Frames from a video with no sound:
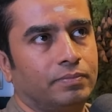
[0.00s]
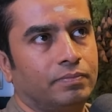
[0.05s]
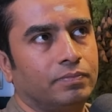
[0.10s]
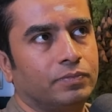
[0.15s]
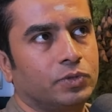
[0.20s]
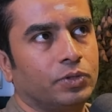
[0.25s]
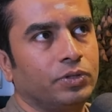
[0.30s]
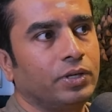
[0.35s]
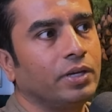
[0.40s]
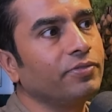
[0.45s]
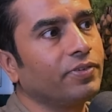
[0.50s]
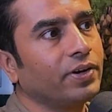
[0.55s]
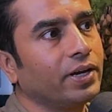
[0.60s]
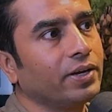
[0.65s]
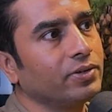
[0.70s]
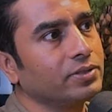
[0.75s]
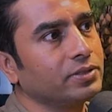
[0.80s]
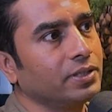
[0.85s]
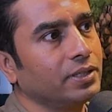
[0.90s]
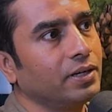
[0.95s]
so if
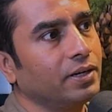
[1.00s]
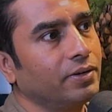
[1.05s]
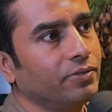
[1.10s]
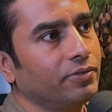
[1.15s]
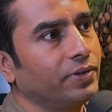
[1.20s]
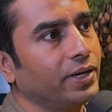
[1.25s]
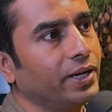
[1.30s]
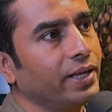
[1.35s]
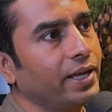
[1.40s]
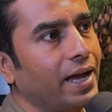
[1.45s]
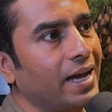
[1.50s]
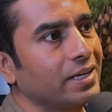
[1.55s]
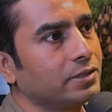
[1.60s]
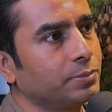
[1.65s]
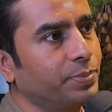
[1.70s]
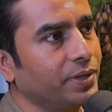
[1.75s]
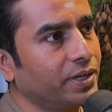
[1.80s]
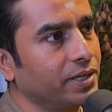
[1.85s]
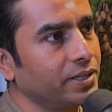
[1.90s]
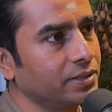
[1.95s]
I was a very
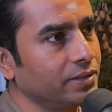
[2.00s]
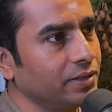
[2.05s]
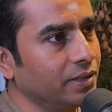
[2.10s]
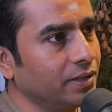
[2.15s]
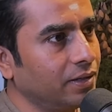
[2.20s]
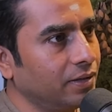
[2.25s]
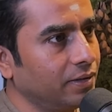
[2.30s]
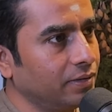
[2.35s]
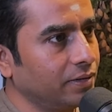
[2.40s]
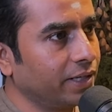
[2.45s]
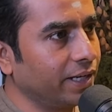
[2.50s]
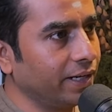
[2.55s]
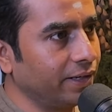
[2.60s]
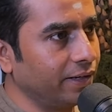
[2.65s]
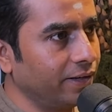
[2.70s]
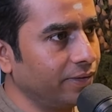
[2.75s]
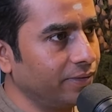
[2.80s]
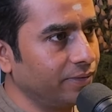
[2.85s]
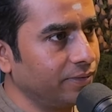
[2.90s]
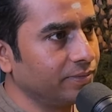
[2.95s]
aspirational
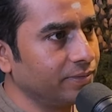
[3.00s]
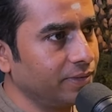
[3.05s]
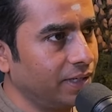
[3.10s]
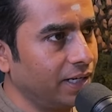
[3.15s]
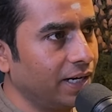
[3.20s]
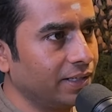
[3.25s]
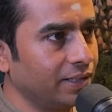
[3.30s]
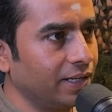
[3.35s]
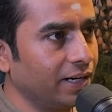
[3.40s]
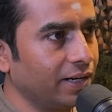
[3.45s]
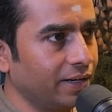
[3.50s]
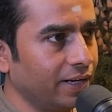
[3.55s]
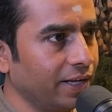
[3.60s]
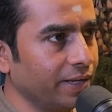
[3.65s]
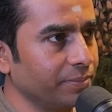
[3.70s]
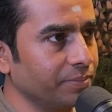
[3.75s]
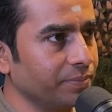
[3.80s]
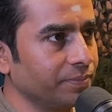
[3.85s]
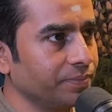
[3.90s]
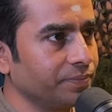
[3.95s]
kid, at that
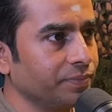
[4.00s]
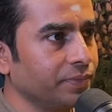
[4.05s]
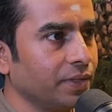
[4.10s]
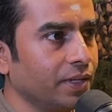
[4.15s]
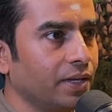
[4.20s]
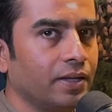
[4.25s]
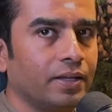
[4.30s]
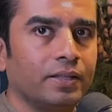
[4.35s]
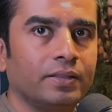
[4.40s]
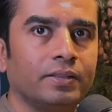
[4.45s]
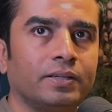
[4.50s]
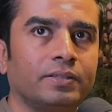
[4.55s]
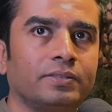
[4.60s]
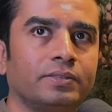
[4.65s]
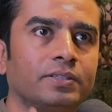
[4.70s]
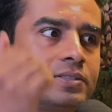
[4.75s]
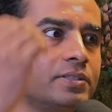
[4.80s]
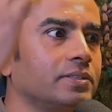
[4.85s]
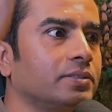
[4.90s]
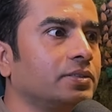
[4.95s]
time that
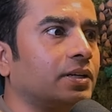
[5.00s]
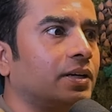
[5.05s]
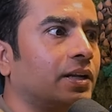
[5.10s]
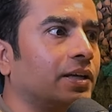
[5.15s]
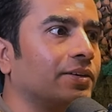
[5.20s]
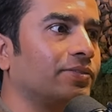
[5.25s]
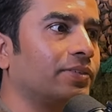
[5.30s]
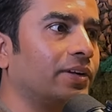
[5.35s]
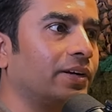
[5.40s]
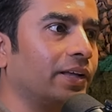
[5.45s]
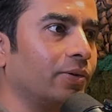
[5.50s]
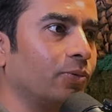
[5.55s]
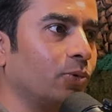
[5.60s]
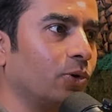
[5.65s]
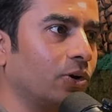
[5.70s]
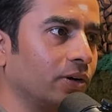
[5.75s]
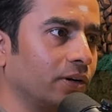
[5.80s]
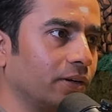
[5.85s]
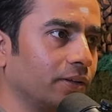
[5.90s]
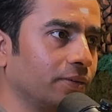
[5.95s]
this is the life that I
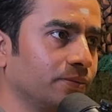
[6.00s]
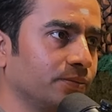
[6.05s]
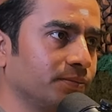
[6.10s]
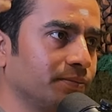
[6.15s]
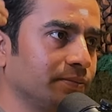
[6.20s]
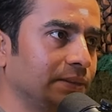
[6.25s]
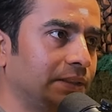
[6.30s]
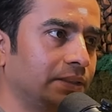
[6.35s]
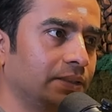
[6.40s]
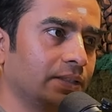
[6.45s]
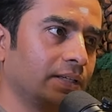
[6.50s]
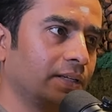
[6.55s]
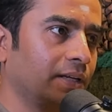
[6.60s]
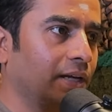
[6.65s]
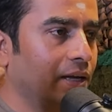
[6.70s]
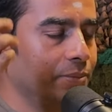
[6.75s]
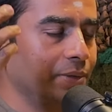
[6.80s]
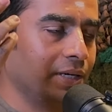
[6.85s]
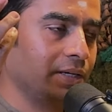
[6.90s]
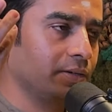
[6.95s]
want.
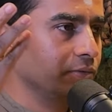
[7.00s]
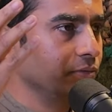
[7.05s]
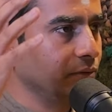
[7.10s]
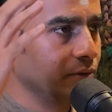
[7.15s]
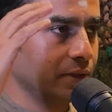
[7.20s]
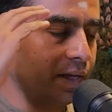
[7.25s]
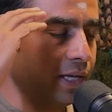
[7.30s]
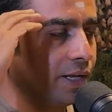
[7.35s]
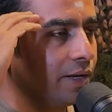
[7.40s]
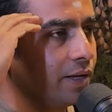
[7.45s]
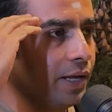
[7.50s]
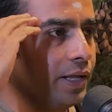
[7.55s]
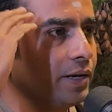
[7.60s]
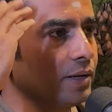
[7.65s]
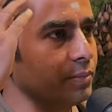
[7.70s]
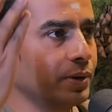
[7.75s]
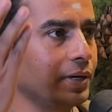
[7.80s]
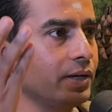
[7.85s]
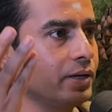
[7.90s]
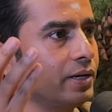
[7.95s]
I mean,
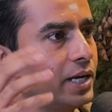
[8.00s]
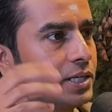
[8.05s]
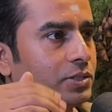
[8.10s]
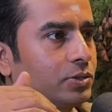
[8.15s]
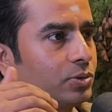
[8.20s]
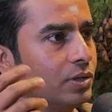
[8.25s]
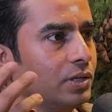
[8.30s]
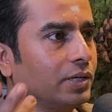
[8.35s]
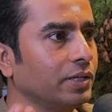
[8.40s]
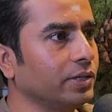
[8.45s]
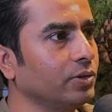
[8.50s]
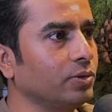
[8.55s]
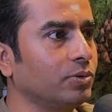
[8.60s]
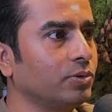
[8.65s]
anybody naturally you